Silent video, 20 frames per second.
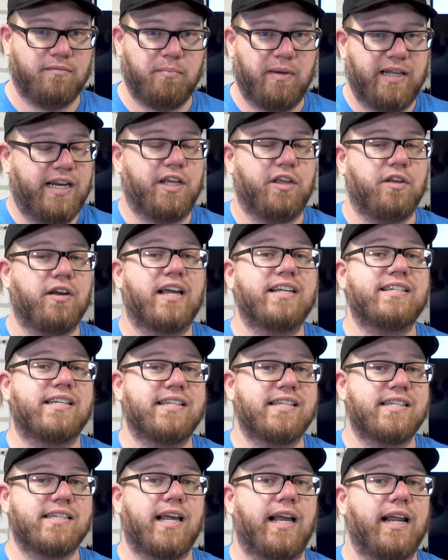meaning you guys
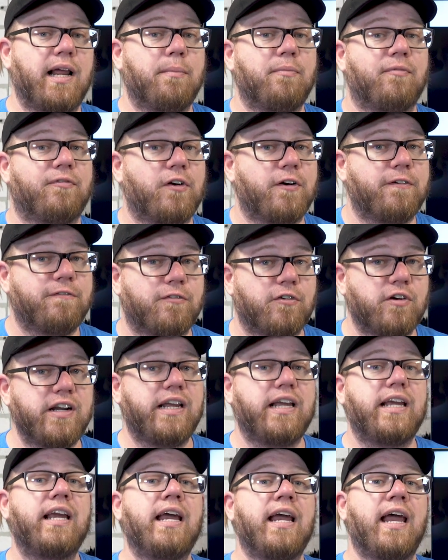can sign up for
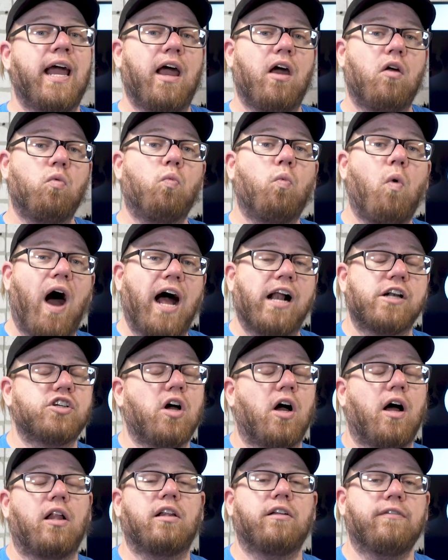free and watch
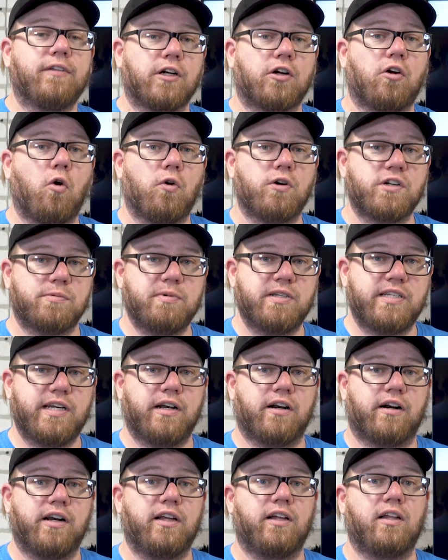all of their course
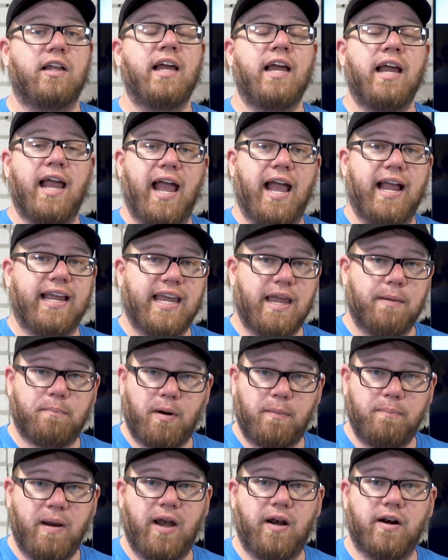material and get
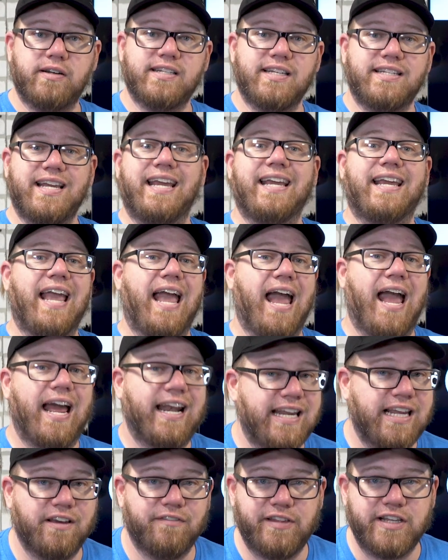prepared to take
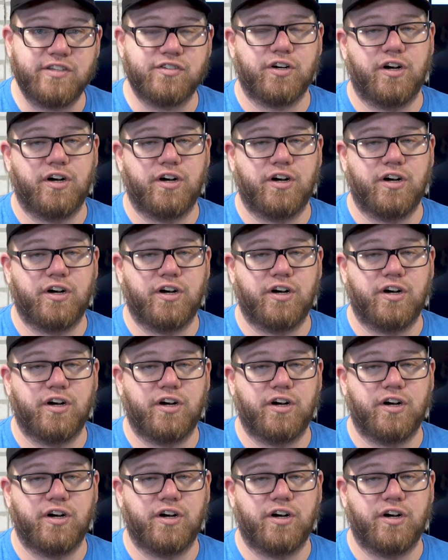any of these